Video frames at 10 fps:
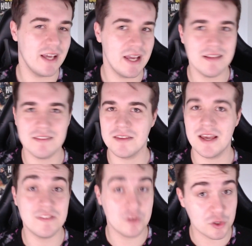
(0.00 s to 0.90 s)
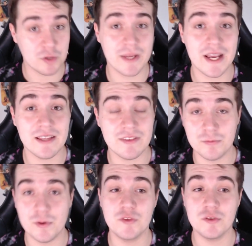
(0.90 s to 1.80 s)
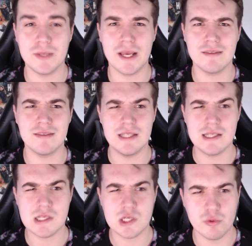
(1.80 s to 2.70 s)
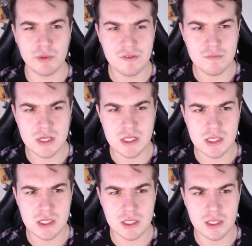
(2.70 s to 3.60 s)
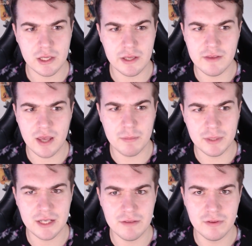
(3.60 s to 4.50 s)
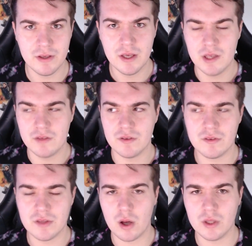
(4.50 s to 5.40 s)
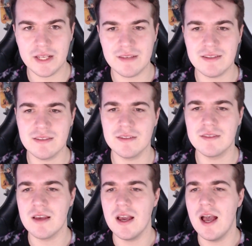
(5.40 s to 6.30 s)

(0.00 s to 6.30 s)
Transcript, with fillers: It's it's a good update. It's the first update since Christmas, is it, I believe, since the holiday seasons.